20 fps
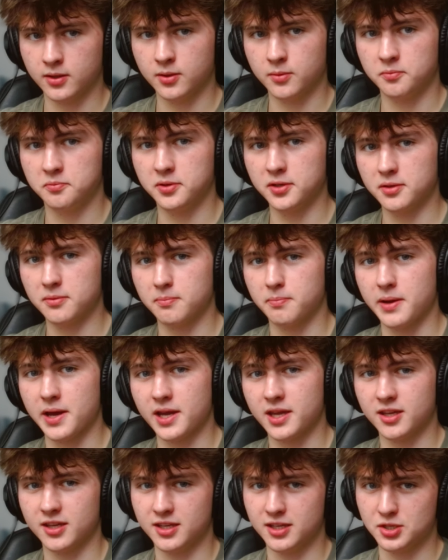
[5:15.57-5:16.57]
Put
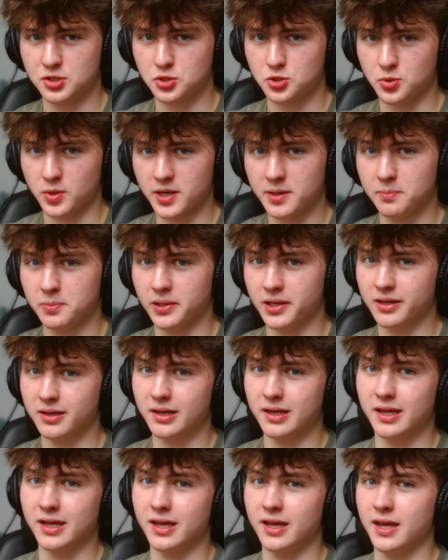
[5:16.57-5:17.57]
back in drain plug
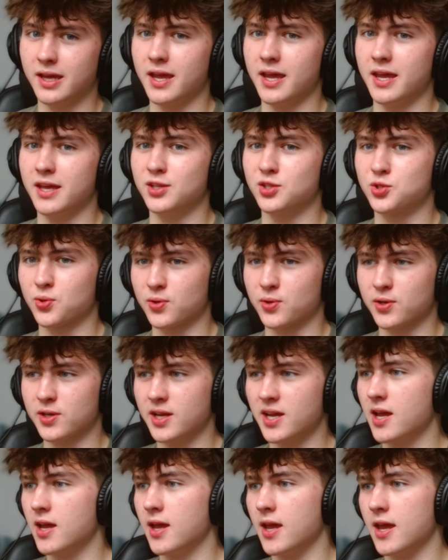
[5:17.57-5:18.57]
and torque
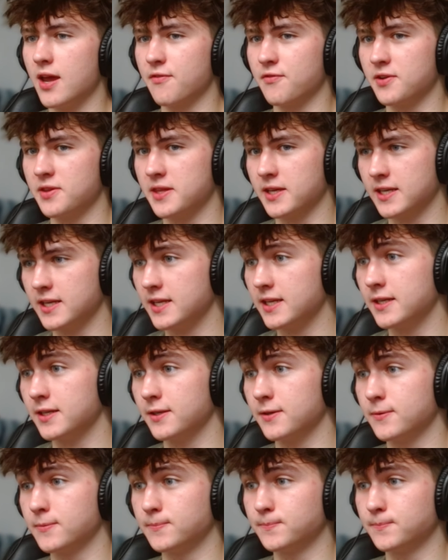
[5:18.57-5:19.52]
everything needed.